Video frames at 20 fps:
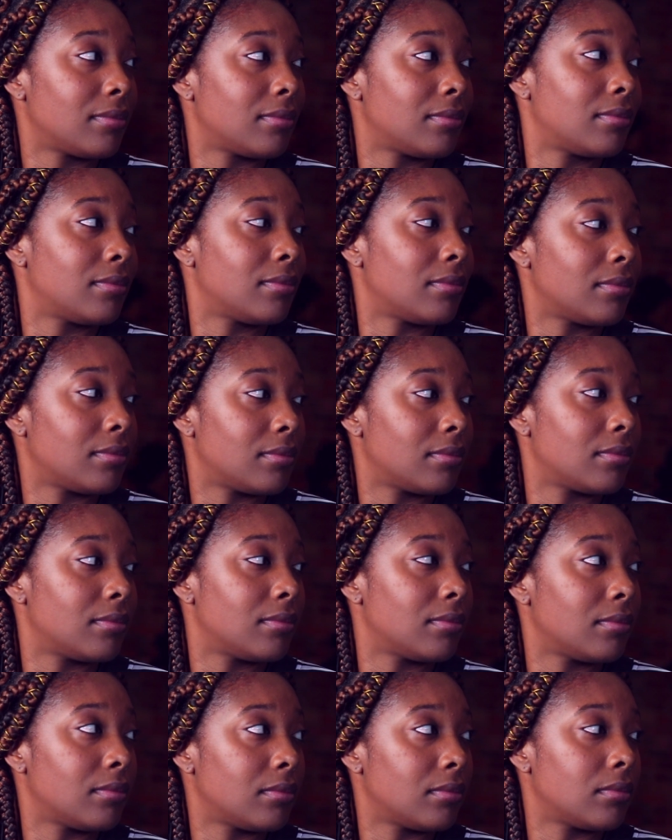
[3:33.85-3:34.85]

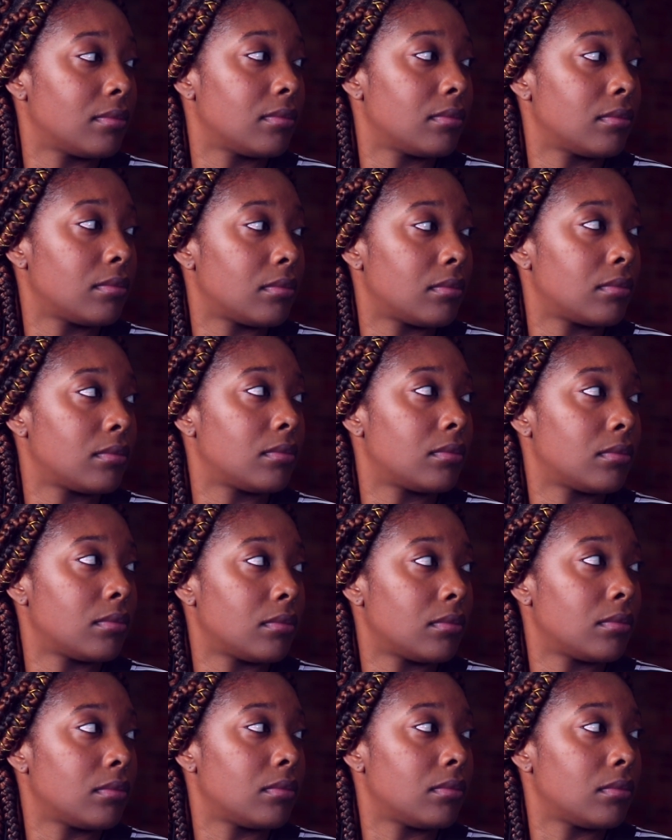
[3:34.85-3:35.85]

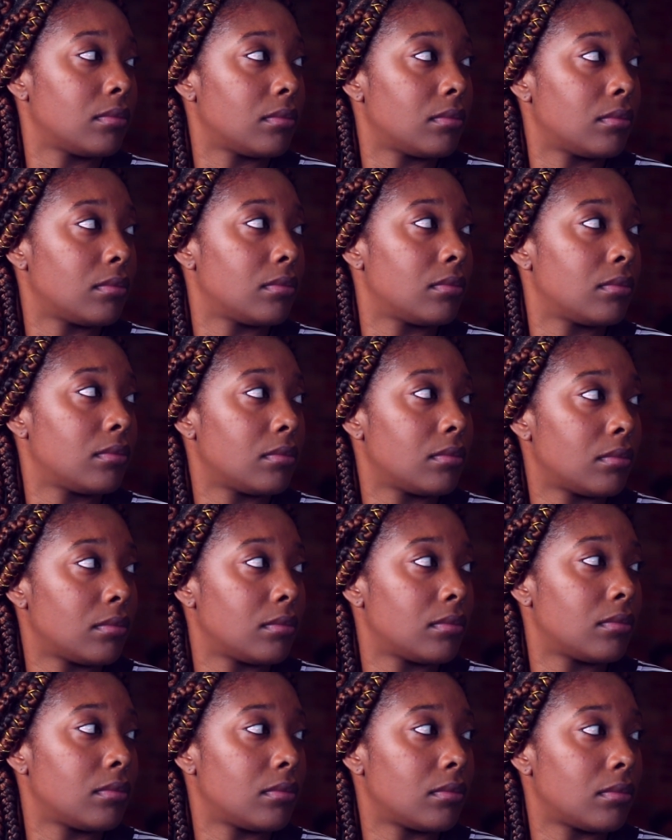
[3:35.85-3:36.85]

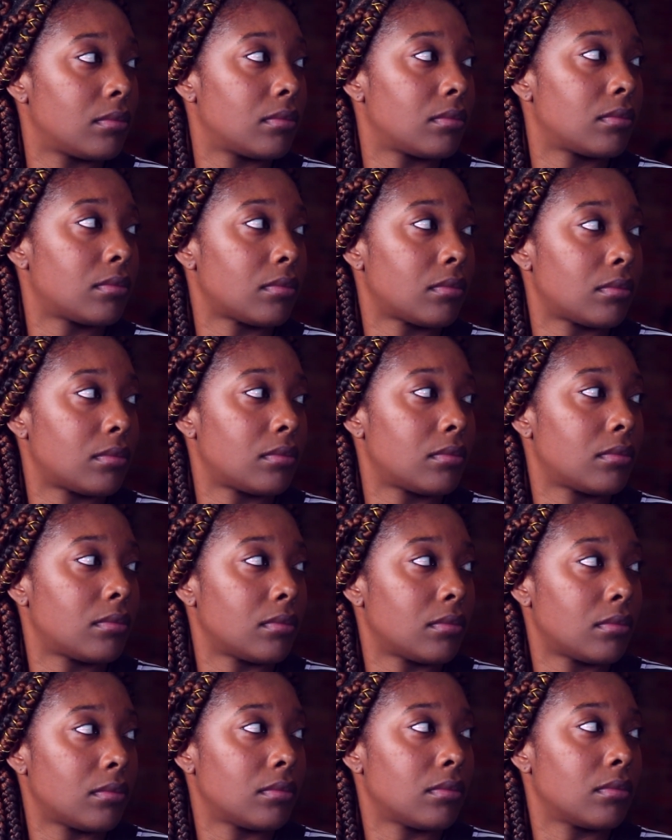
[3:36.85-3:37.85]

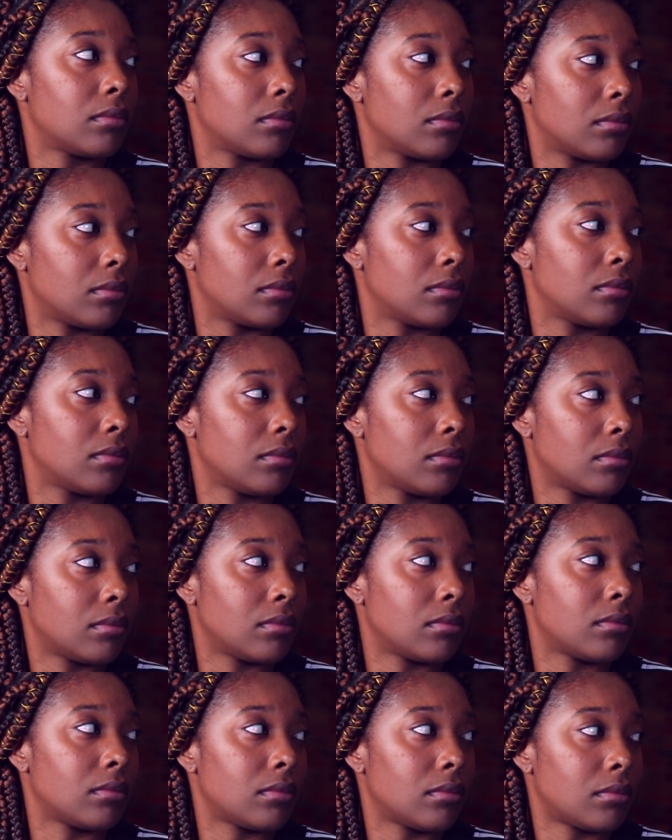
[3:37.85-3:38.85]

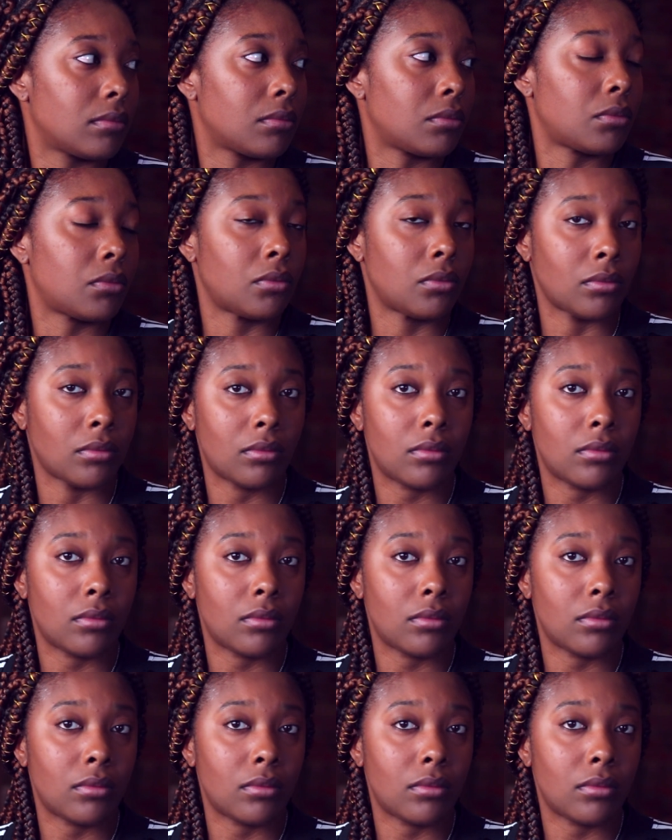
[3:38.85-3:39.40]
(not speaking)